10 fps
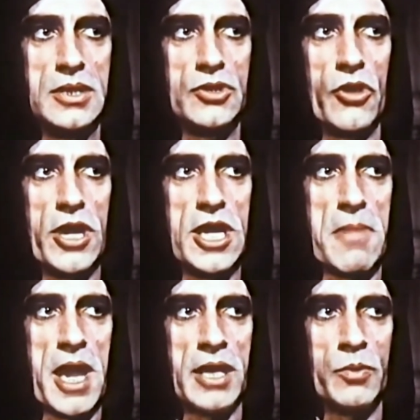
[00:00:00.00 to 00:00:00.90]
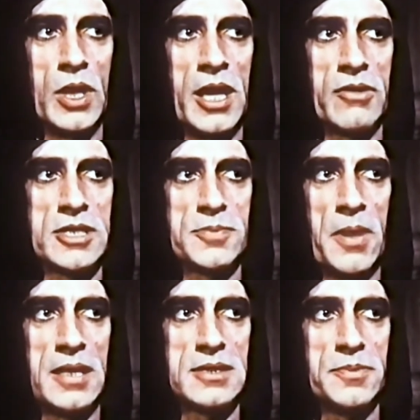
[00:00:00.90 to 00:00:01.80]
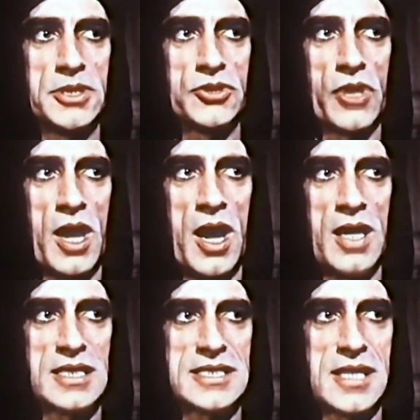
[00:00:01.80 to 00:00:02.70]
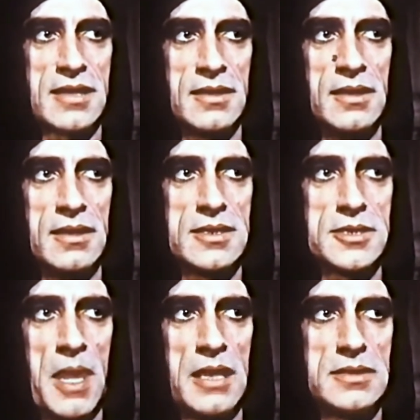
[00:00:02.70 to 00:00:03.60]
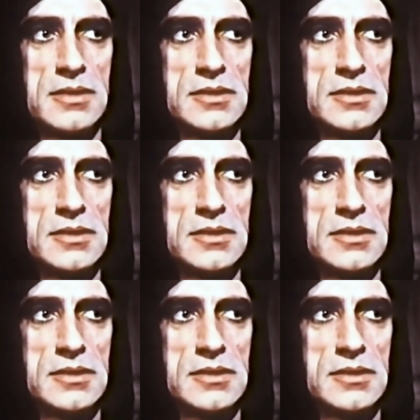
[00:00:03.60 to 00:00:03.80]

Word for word: Nor any man will I respite, but to the heart suddenly smite.